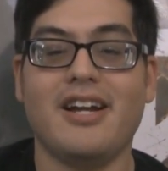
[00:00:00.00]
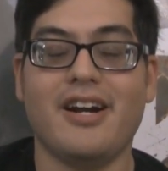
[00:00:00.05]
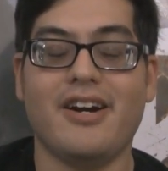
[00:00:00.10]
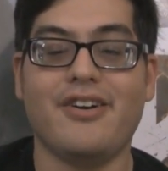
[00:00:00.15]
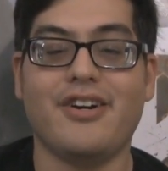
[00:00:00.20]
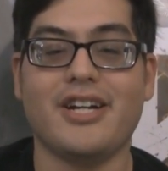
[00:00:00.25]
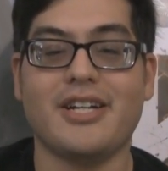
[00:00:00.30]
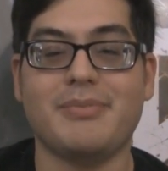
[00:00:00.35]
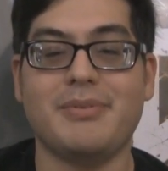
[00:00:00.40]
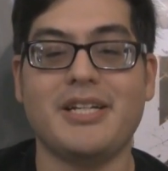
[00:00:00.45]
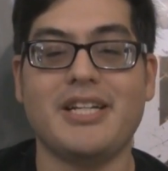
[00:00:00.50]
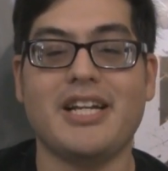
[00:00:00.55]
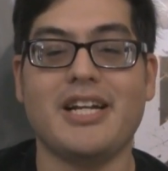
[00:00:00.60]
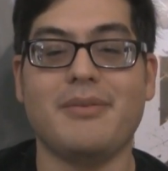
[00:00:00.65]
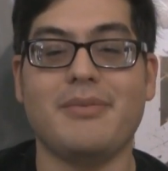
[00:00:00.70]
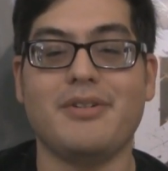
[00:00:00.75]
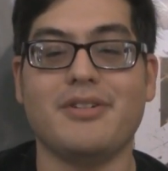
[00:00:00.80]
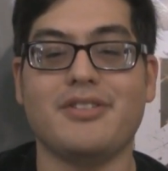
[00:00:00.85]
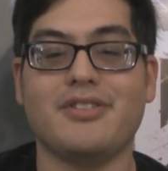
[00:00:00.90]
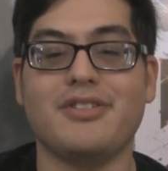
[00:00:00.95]
I like being
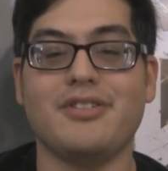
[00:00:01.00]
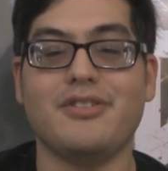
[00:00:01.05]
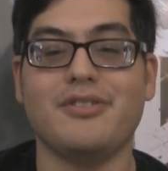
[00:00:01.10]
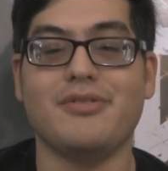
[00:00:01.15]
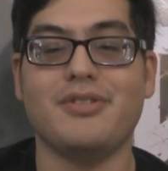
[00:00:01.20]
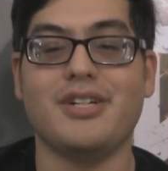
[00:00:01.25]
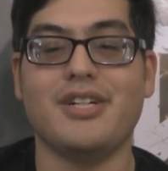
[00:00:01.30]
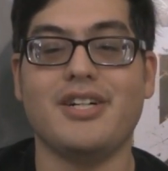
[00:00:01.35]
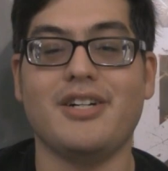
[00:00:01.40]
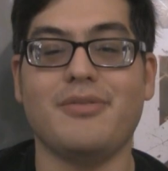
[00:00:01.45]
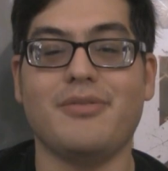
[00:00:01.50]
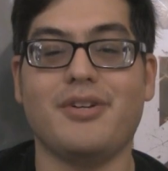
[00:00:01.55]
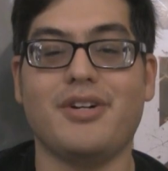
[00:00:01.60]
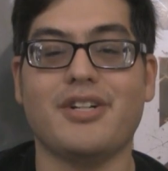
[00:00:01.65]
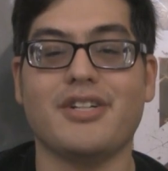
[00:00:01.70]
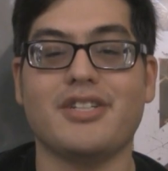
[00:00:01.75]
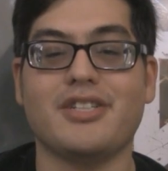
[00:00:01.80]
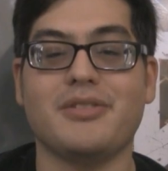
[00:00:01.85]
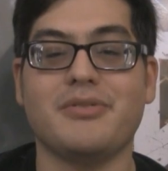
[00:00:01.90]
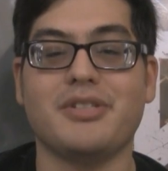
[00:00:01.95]
able to
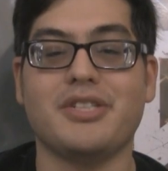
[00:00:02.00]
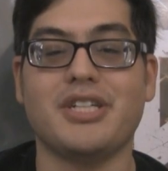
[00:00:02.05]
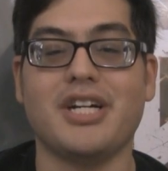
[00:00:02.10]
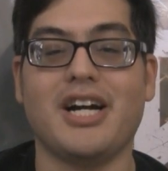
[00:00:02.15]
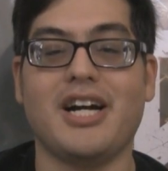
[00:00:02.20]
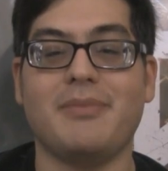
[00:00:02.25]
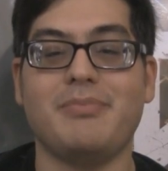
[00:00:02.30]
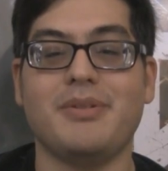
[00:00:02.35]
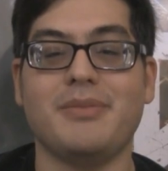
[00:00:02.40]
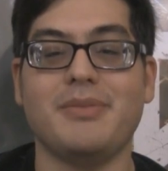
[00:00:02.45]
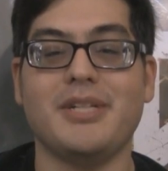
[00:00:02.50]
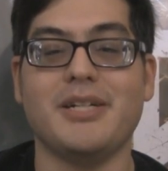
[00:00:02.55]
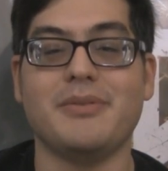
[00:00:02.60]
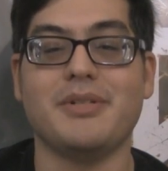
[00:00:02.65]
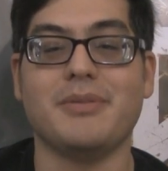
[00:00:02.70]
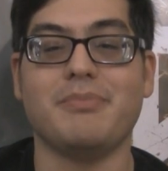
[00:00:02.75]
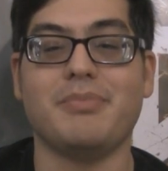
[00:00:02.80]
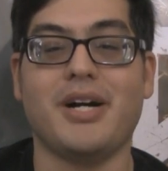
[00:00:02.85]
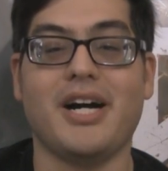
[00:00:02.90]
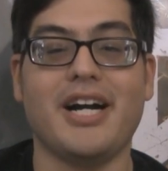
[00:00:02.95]
walk into a shop and be
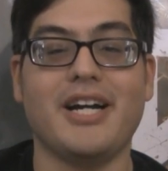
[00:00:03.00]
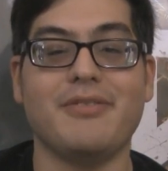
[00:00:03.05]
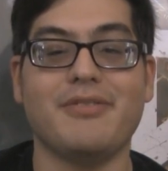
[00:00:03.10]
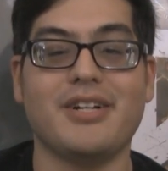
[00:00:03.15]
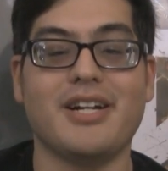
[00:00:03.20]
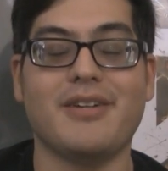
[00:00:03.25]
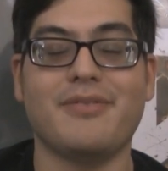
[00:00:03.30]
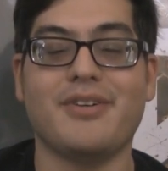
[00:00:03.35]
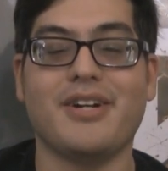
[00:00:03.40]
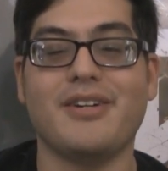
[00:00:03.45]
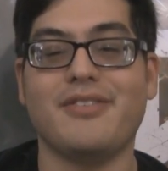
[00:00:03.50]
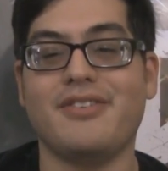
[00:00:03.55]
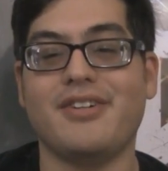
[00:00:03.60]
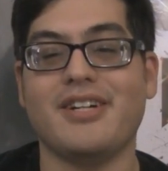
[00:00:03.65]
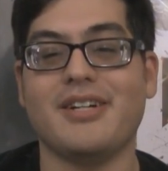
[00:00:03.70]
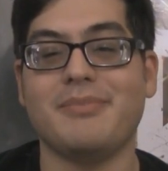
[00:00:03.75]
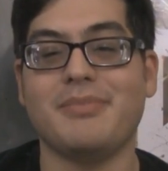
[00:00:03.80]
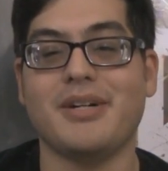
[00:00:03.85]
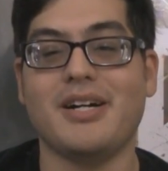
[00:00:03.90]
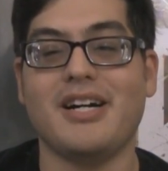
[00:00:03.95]
able to buy whatever I
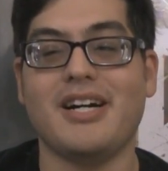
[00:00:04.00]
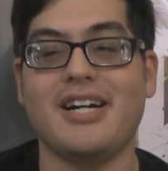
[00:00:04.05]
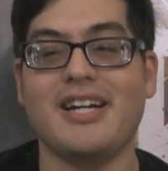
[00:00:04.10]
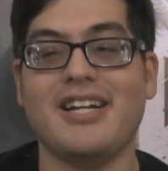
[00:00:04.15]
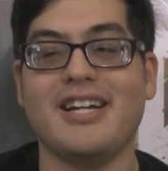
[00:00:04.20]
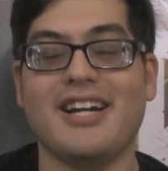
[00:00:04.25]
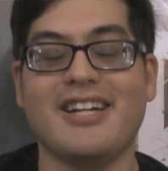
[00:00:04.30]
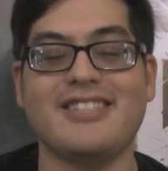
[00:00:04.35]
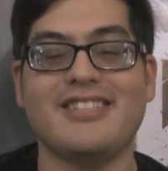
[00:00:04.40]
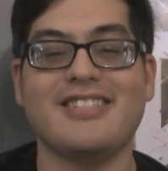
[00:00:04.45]
want to buy.